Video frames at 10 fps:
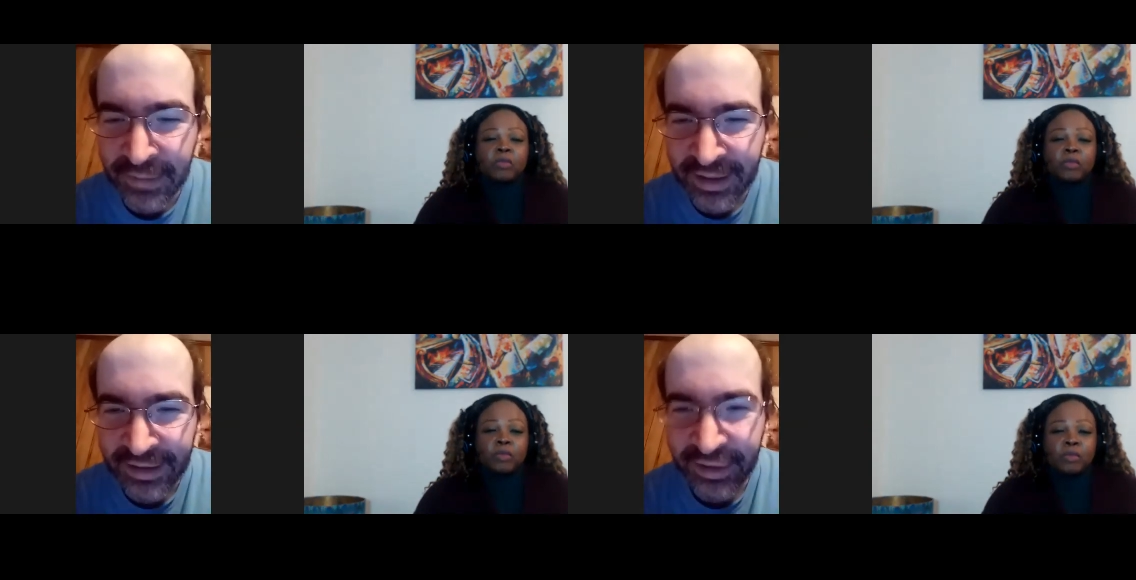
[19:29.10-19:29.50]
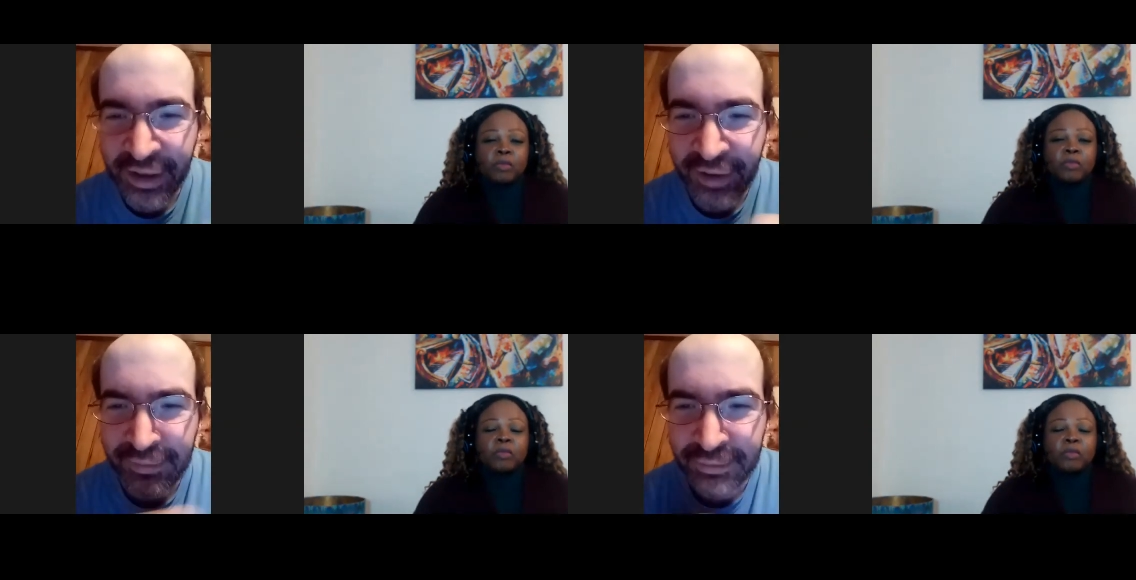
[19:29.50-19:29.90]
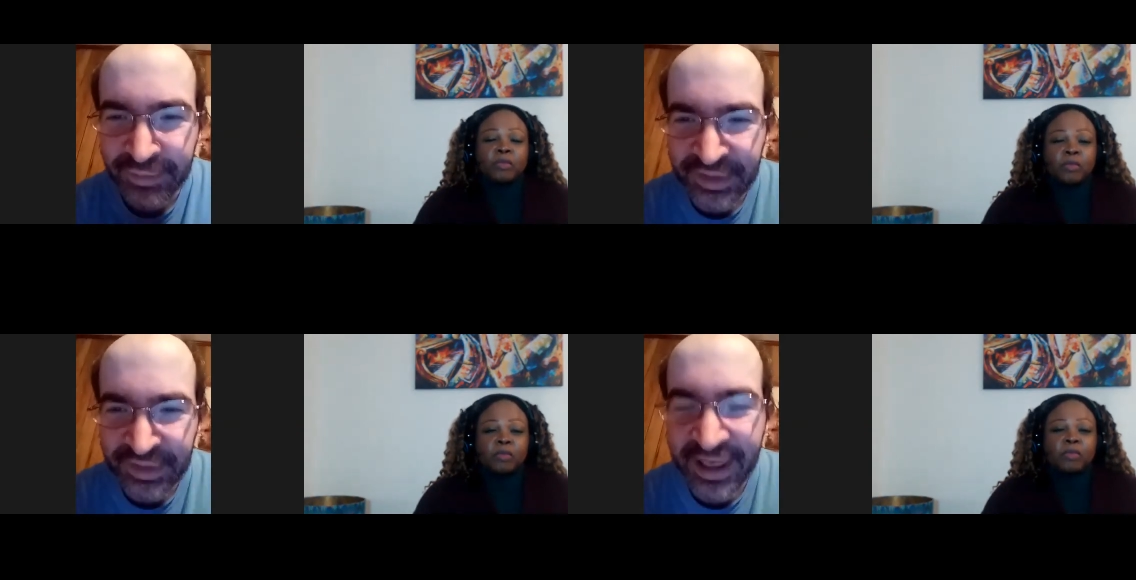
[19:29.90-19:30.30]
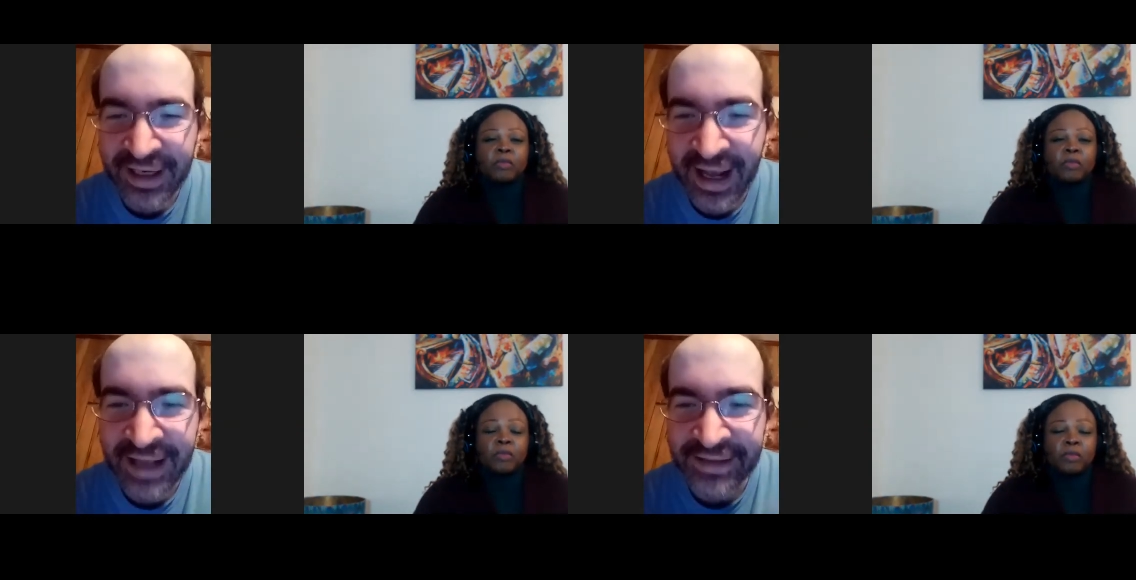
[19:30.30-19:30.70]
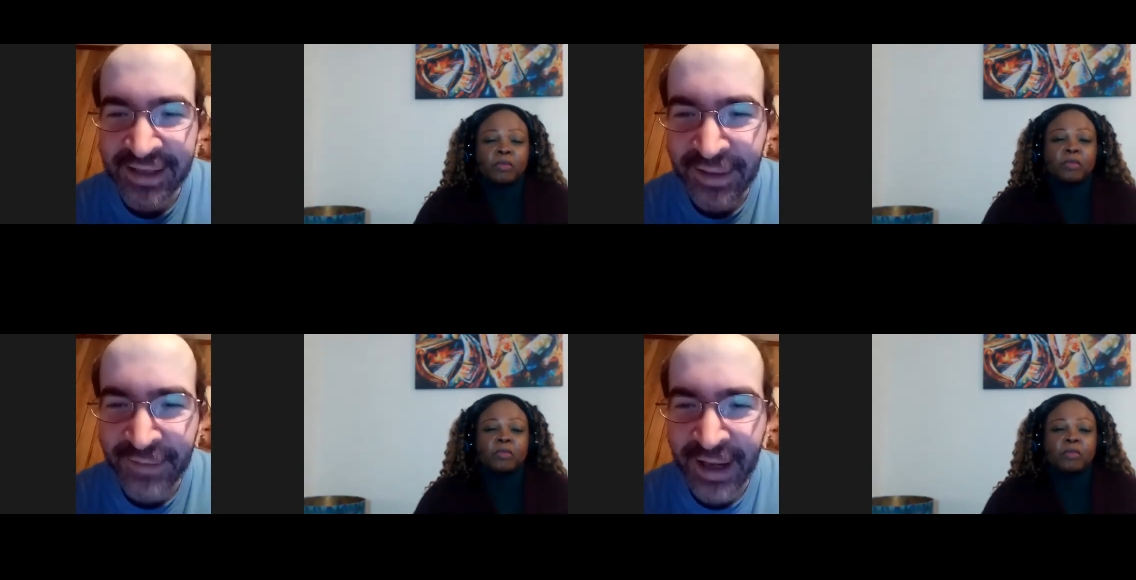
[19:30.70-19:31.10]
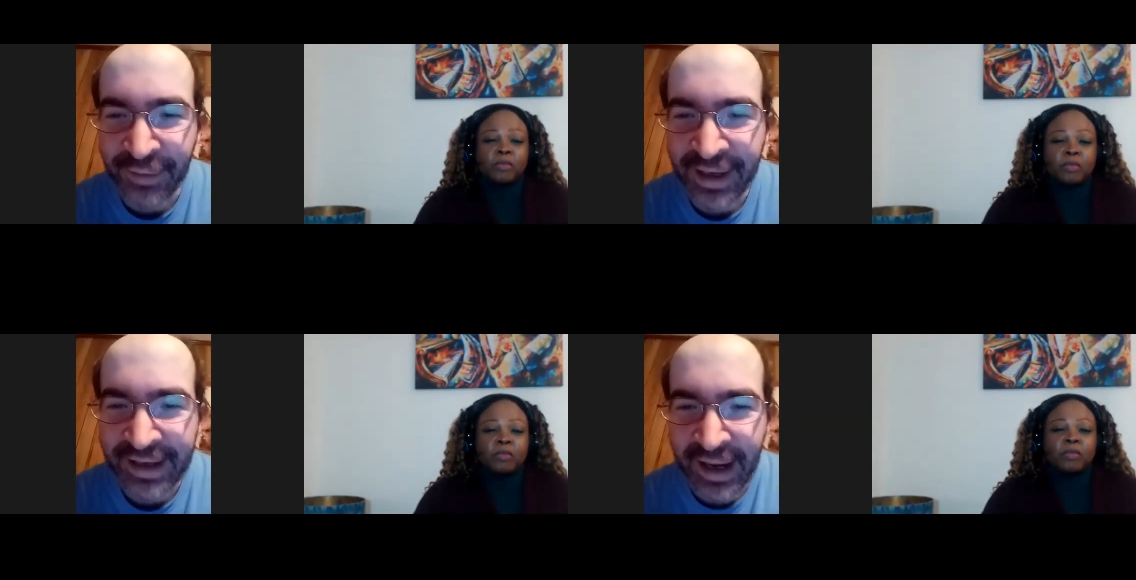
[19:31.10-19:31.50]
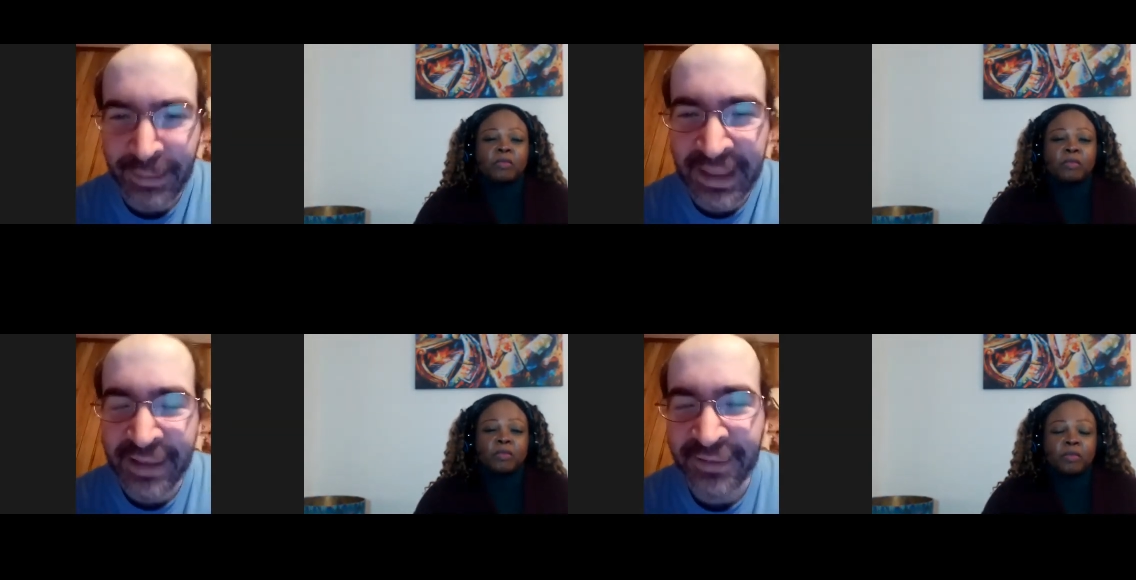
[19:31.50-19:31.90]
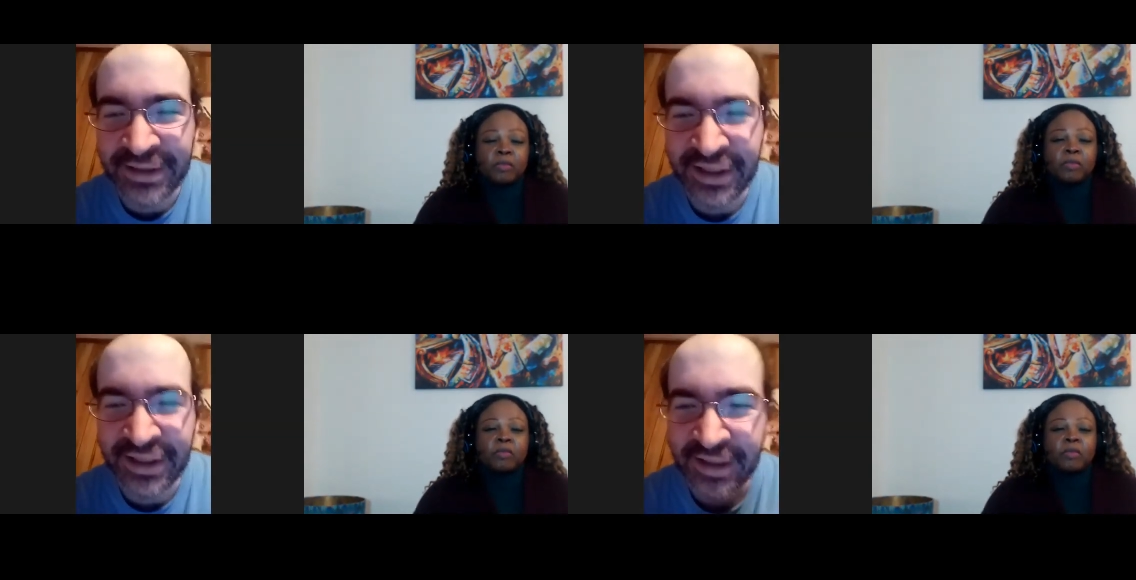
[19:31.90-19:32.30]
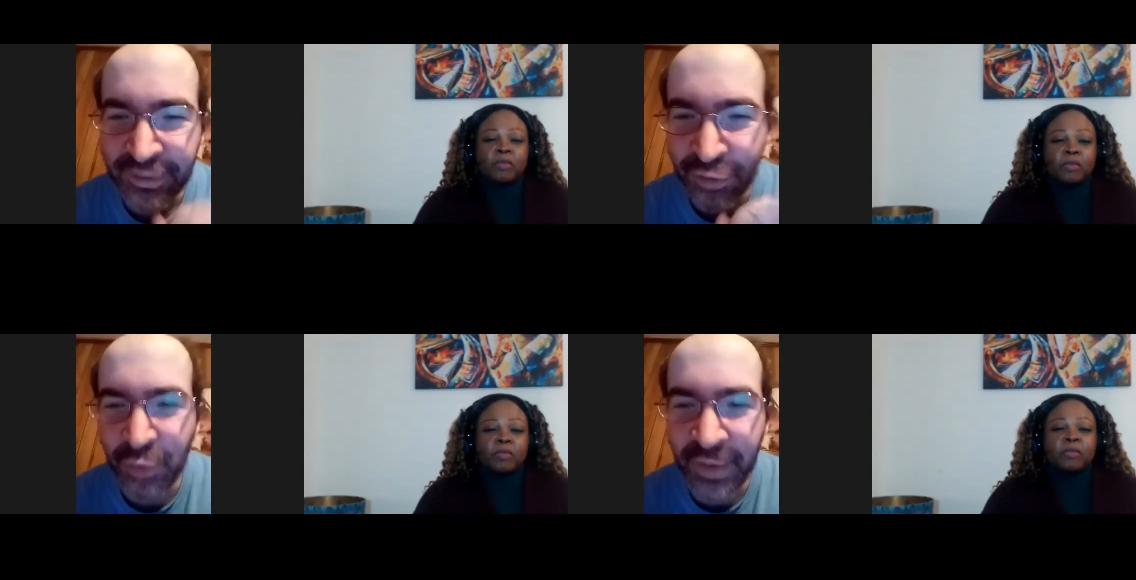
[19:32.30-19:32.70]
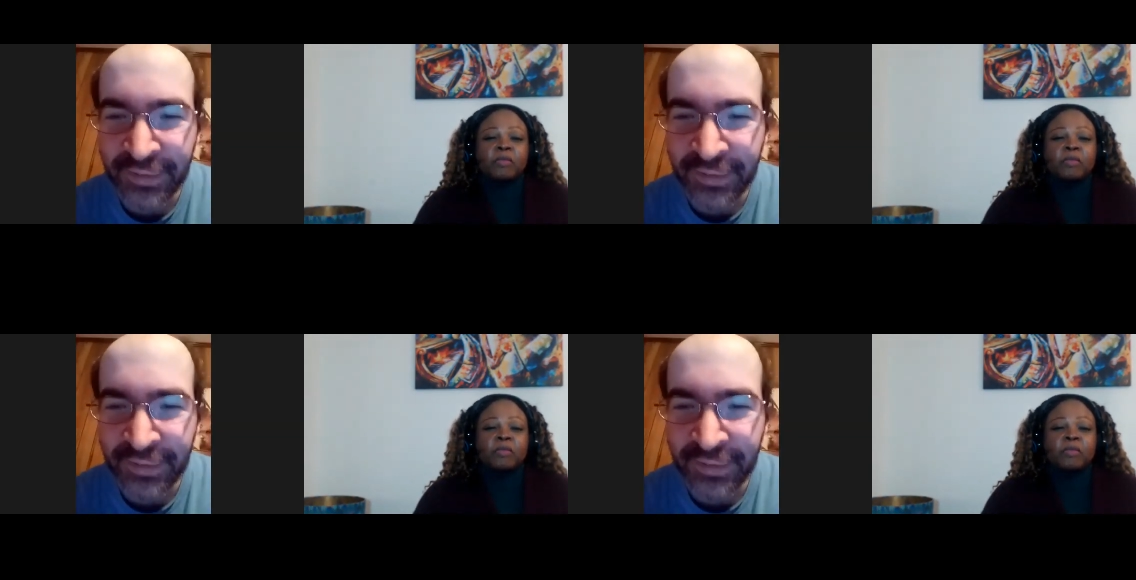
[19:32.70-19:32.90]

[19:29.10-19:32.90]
Speaker 1: you know, spread God's love that way. I mean, if it's just a group of us